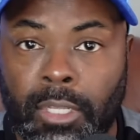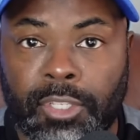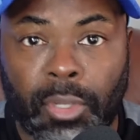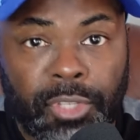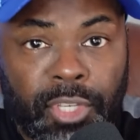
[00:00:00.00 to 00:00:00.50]

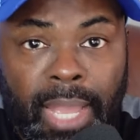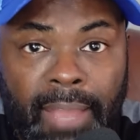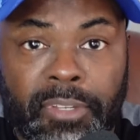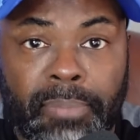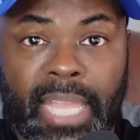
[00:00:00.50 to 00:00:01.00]
So you
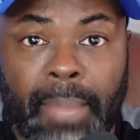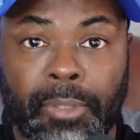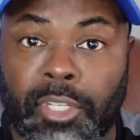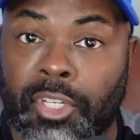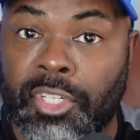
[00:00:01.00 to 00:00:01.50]
have to be able
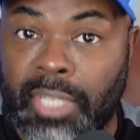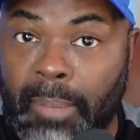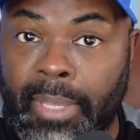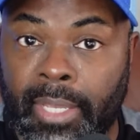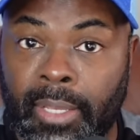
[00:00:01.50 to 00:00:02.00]
to
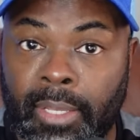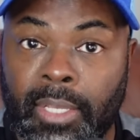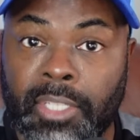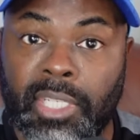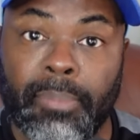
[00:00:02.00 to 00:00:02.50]
stomach
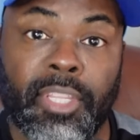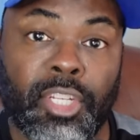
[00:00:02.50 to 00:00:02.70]
some of the